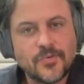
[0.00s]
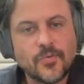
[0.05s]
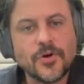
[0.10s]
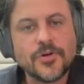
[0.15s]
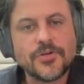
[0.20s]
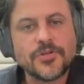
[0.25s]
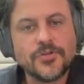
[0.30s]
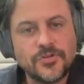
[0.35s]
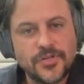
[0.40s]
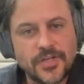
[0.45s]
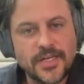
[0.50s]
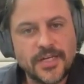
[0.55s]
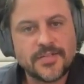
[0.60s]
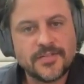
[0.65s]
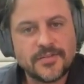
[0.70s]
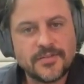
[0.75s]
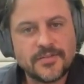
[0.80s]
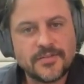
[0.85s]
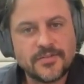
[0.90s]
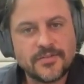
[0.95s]
what you
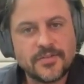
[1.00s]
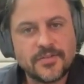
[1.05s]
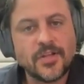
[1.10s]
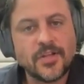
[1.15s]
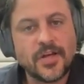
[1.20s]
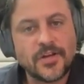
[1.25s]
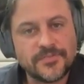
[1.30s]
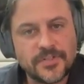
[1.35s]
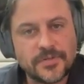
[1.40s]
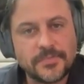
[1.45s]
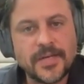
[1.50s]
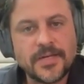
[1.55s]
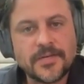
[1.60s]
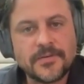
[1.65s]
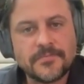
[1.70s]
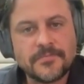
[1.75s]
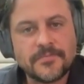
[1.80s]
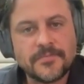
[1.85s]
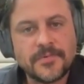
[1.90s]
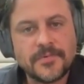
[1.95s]
need the life to
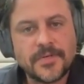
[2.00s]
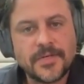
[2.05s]
be.